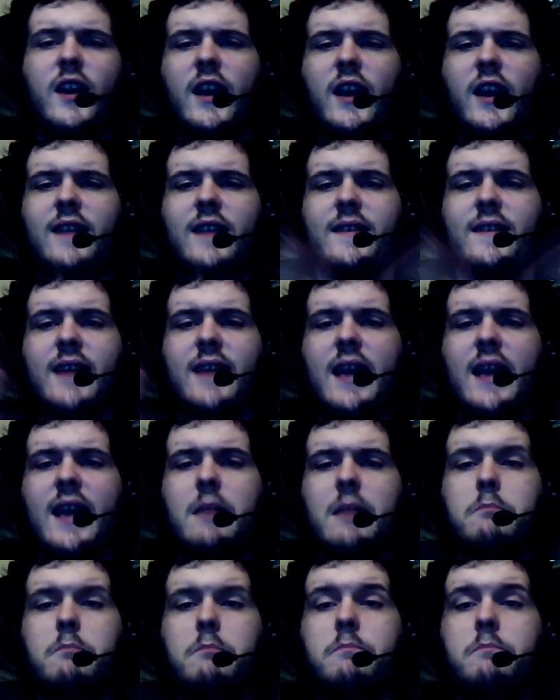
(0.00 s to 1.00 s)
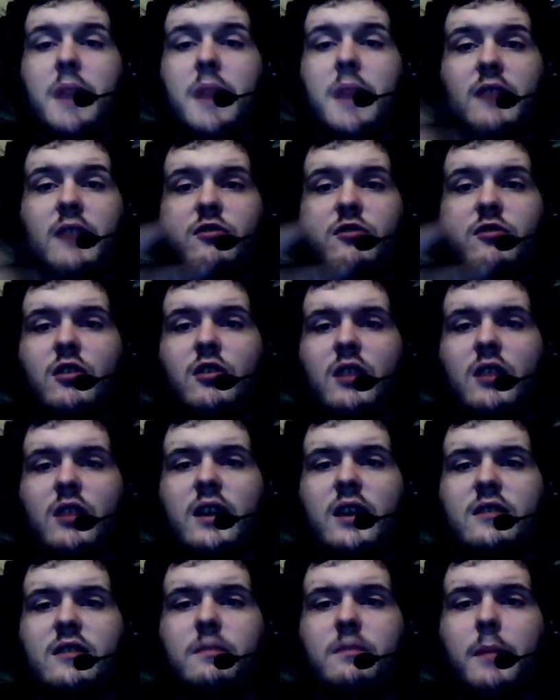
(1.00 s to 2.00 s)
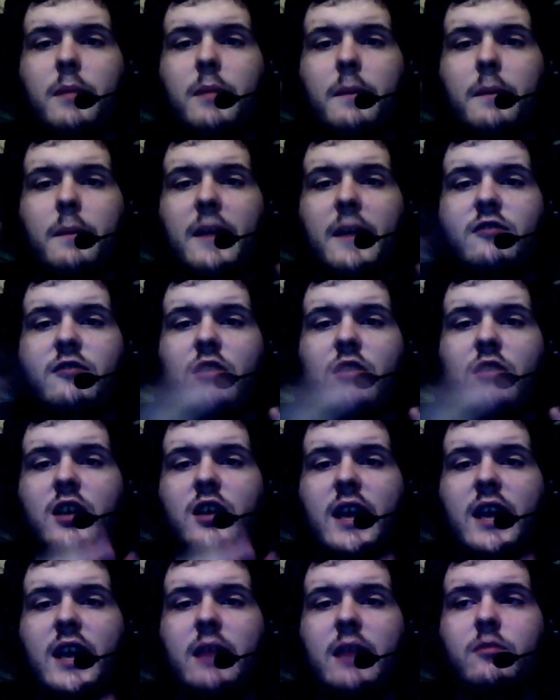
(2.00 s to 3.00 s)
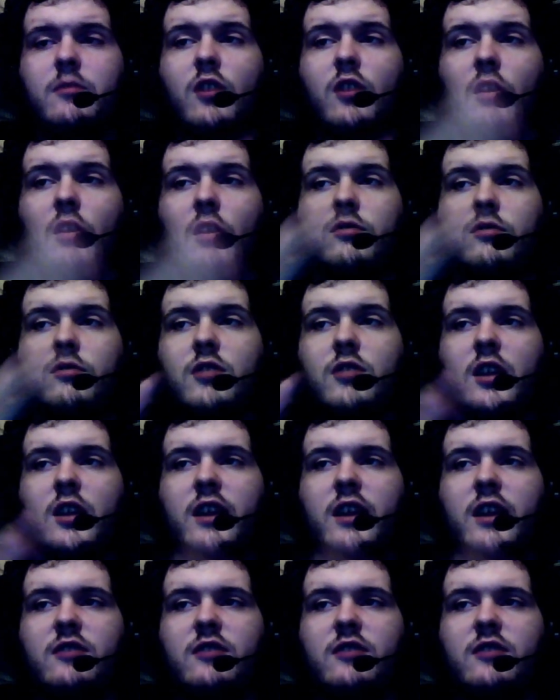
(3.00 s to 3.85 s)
It's a game based on the games of Sonic.